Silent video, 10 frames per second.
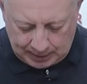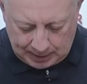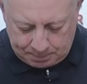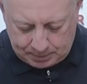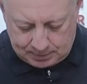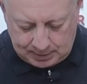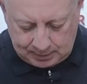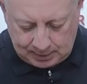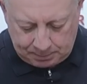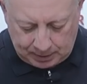the app,
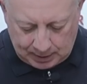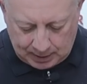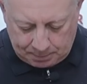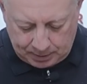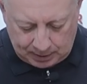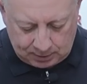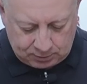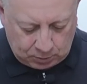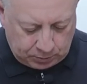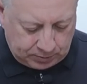set up your hub,
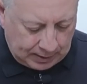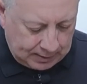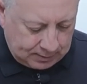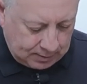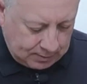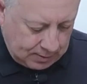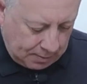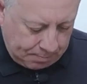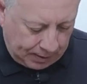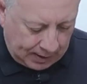install sensors
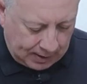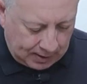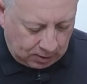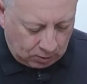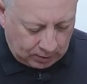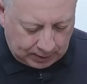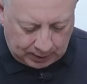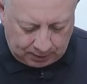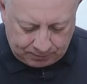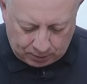and pair your
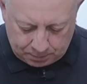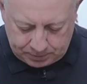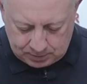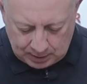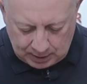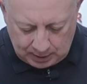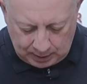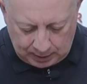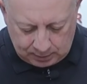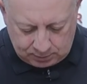key fobs,
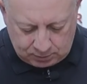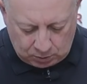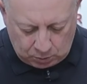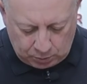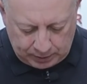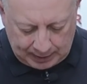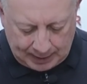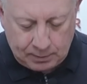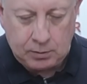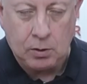install the
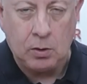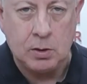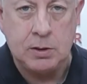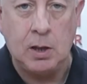outdoor